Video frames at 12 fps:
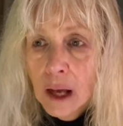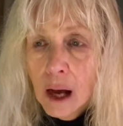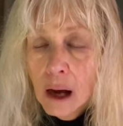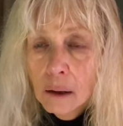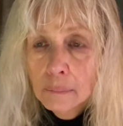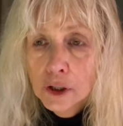
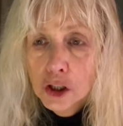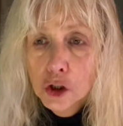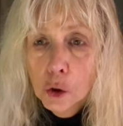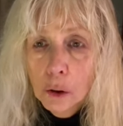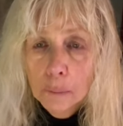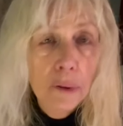um,
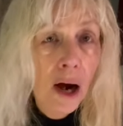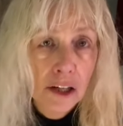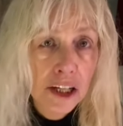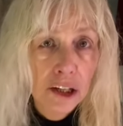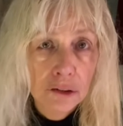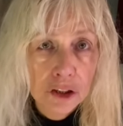your
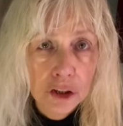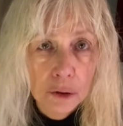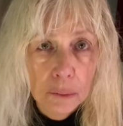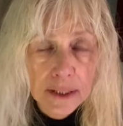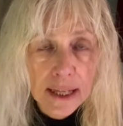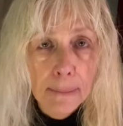bronchial
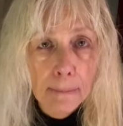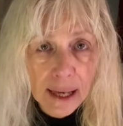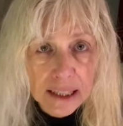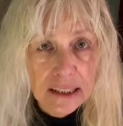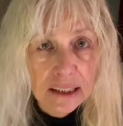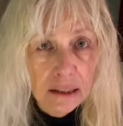tubes and
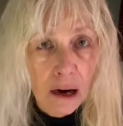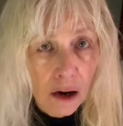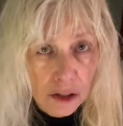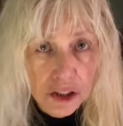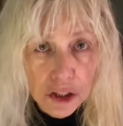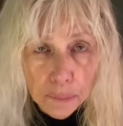makes it
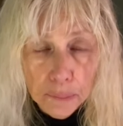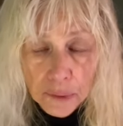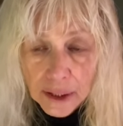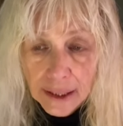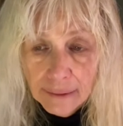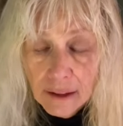hard to
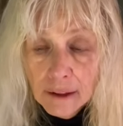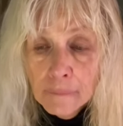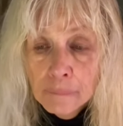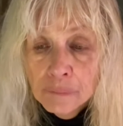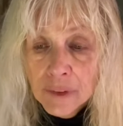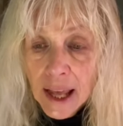breathe.
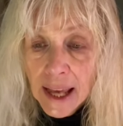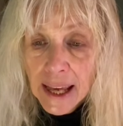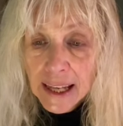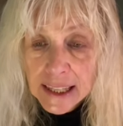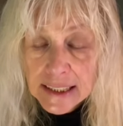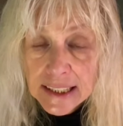
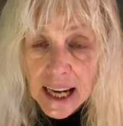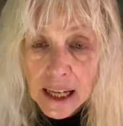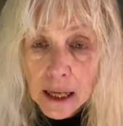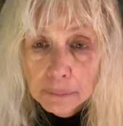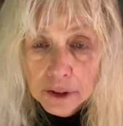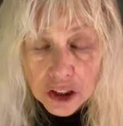It can
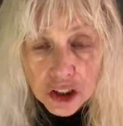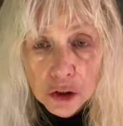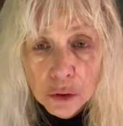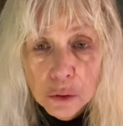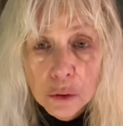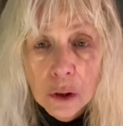take up to
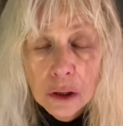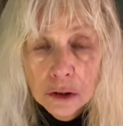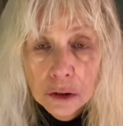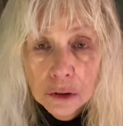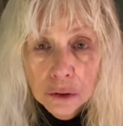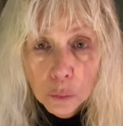two
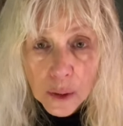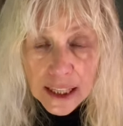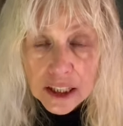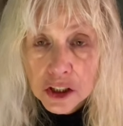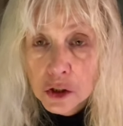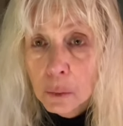
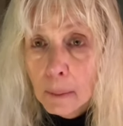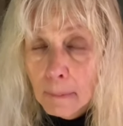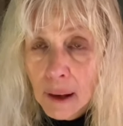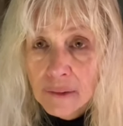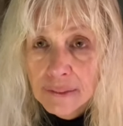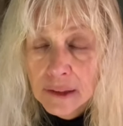weeks to a
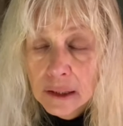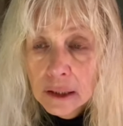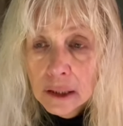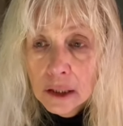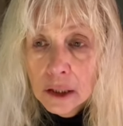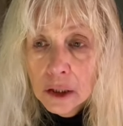month
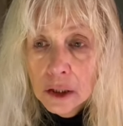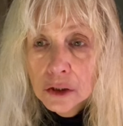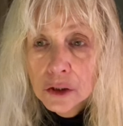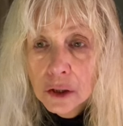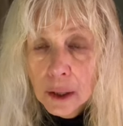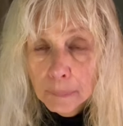
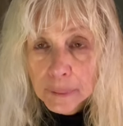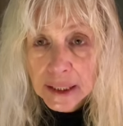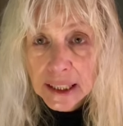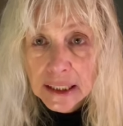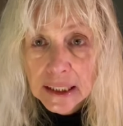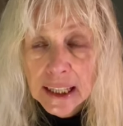to
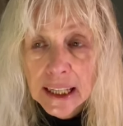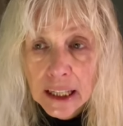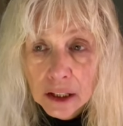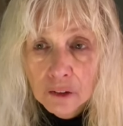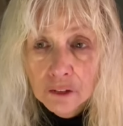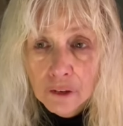completely
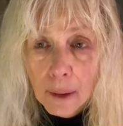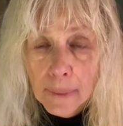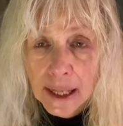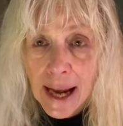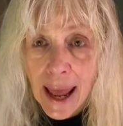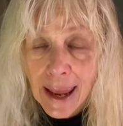heal from
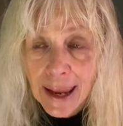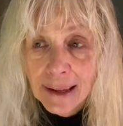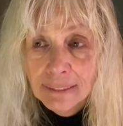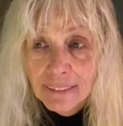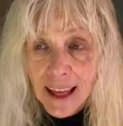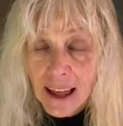it.
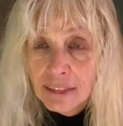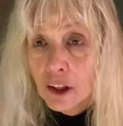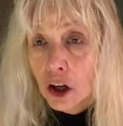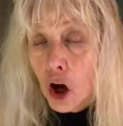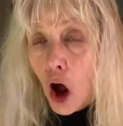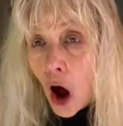And then
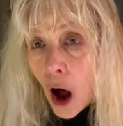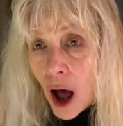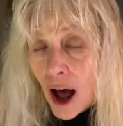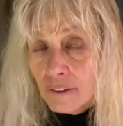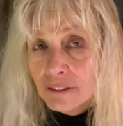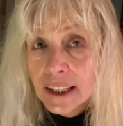the
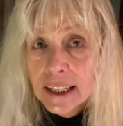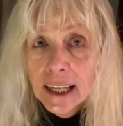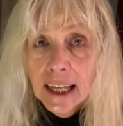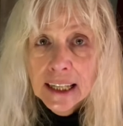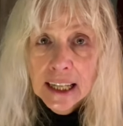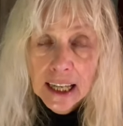cough
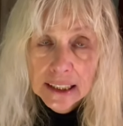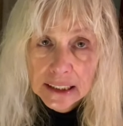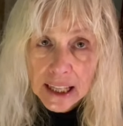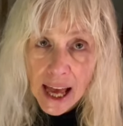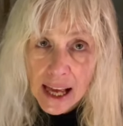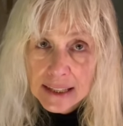can
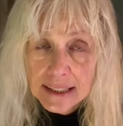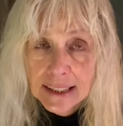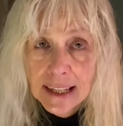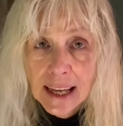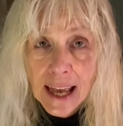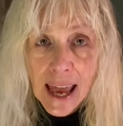
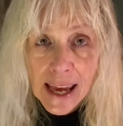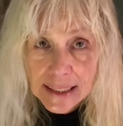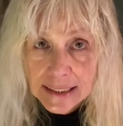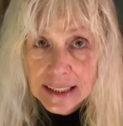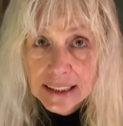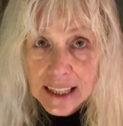last
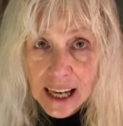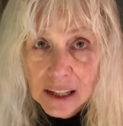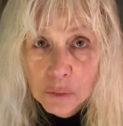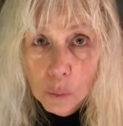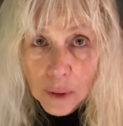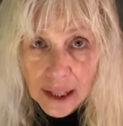eight to
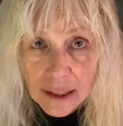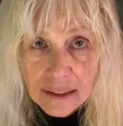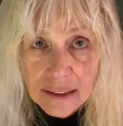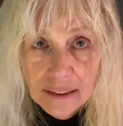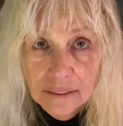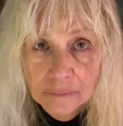10 weeks.